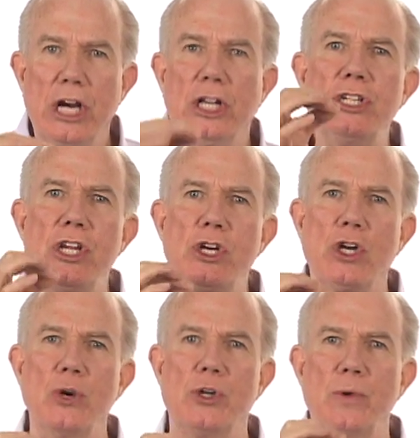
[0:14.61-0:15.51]
Listening
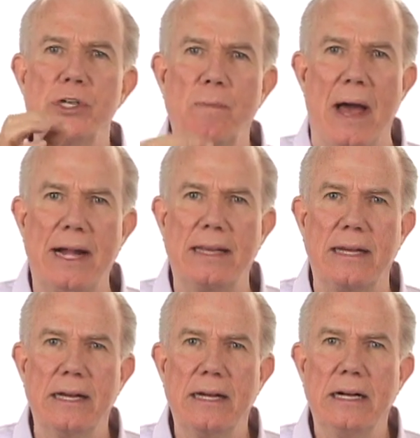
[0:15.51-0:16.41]
shows you respect.
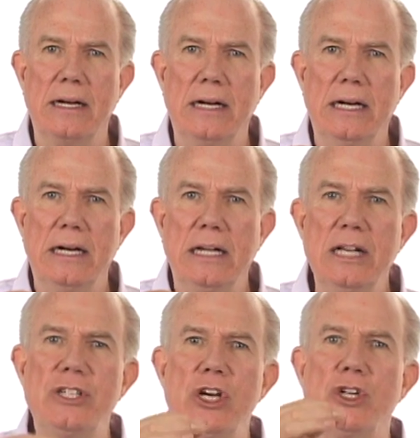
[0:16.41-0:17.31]

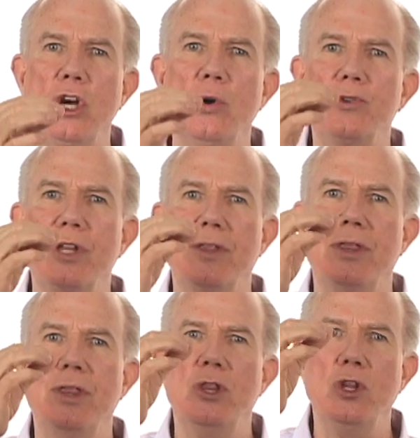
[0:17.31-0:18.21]
Listening shows that
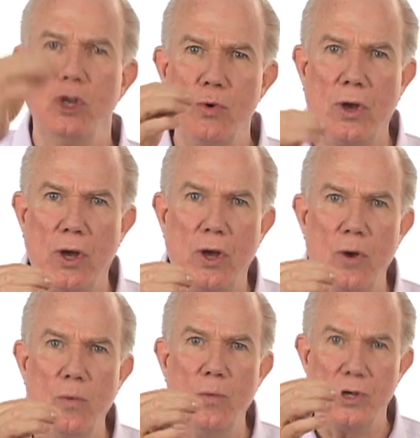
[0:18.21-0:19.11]
you
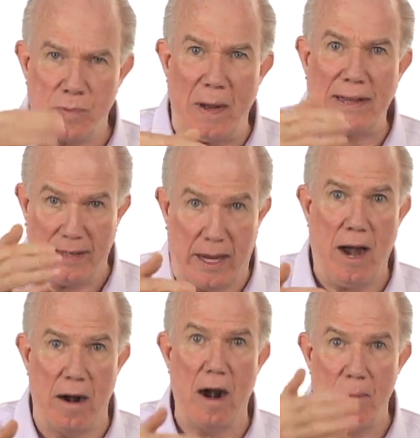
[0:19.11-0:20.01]
respect and
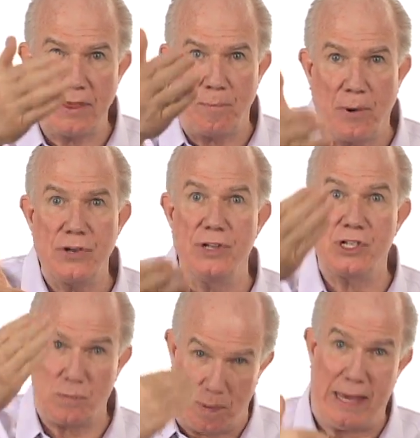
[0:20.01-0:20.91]
care about the person
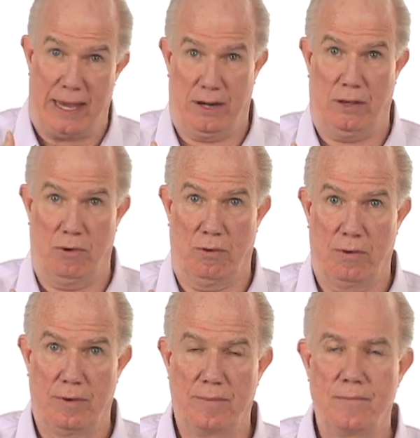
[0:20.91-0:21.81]
that's speaking to you.